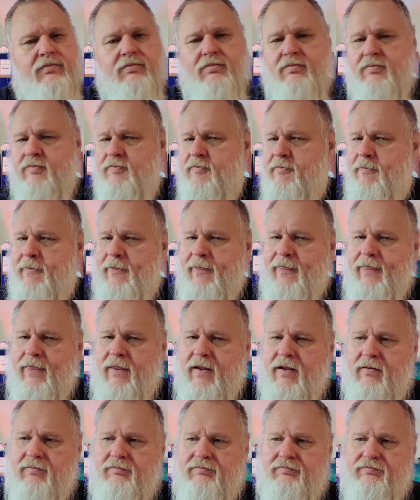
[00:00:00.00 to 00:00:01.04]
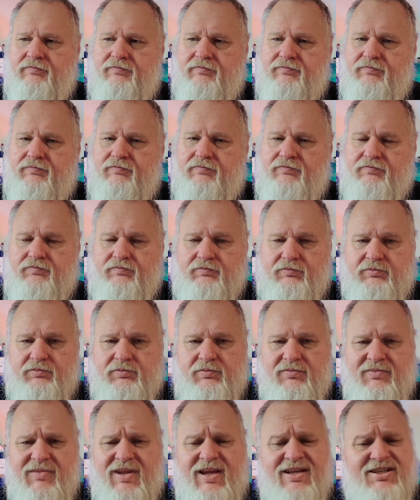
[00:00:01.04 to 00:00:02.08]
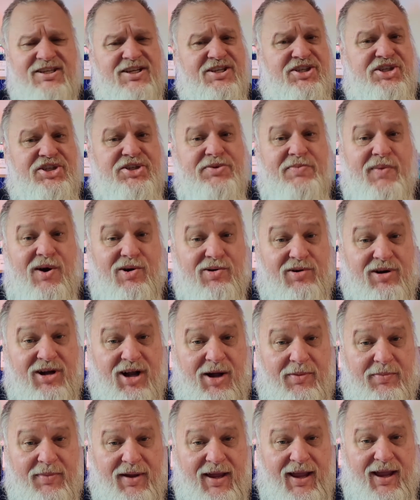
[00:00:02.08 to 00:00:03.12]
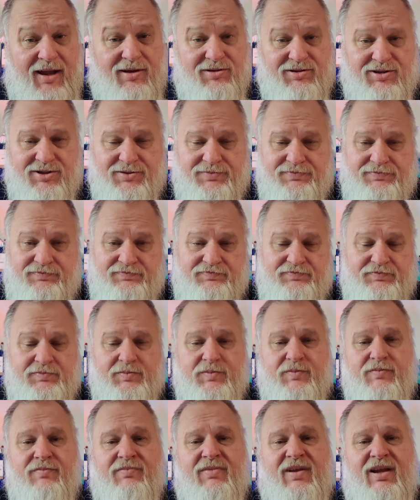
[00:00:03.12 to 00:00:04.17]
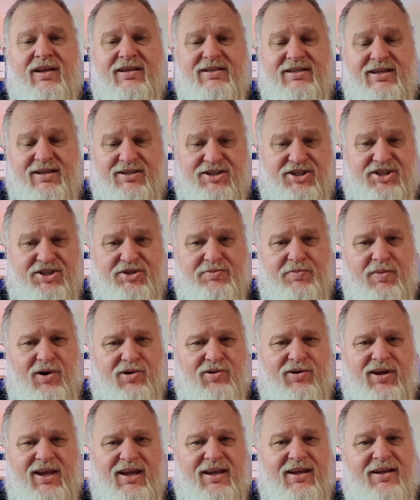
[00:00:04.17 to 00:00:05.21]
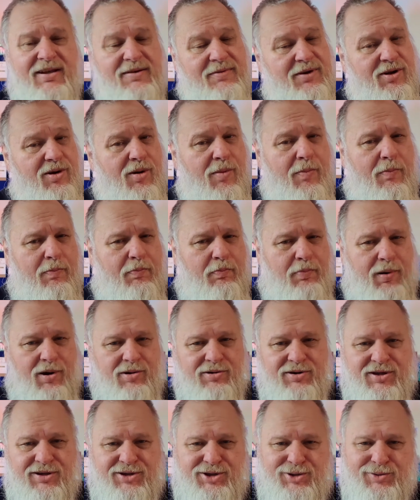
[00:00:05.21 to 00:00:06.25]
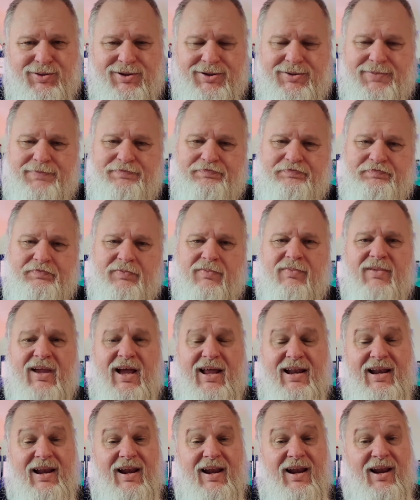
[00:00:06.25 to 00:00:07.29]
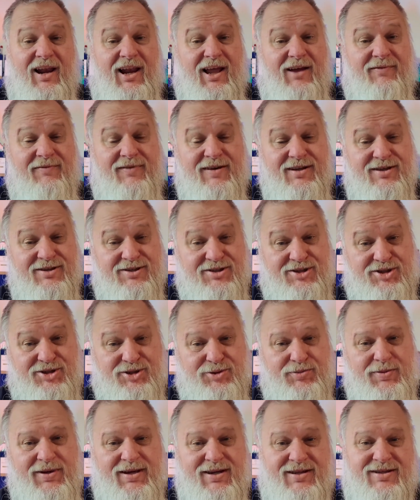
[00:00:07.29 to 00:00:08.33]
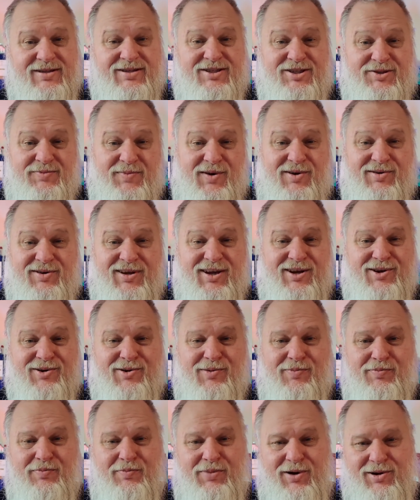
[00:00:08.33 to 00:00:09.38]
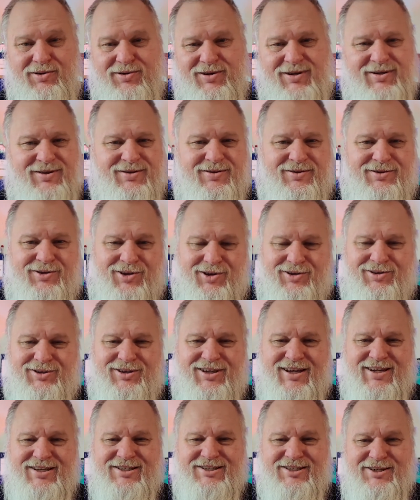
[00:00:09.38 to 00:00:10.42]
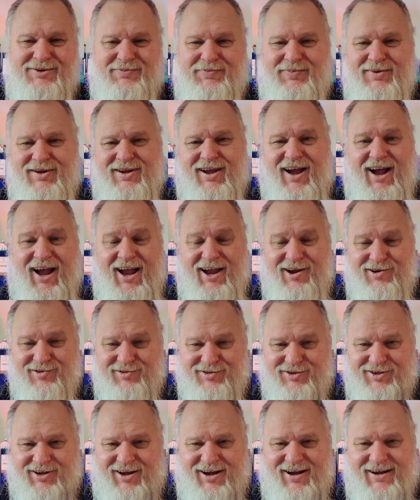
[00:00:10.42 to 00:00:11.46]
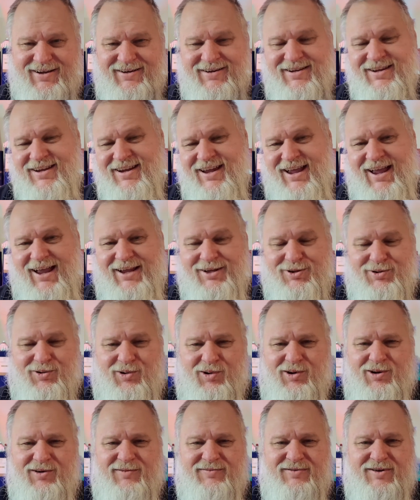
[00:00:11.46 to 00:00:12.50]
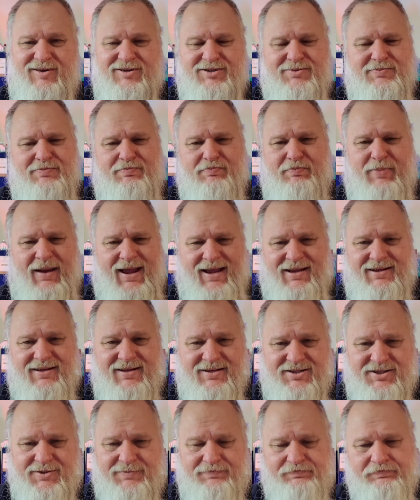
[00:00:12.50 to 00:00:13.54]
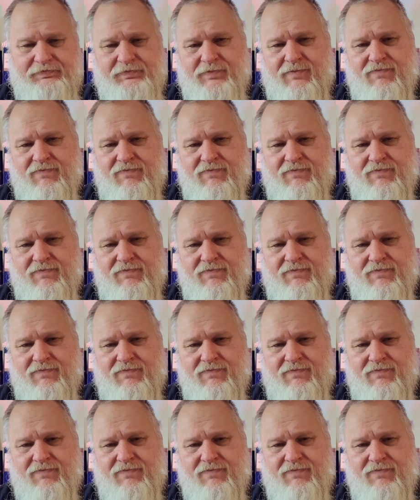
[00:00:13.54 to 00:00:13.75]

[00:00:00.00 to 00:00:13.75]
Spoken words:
There's a smoke come out. There's a smoky component to it. A lovely, sweet, smoky component, not TCP, iodine, and all of this badness.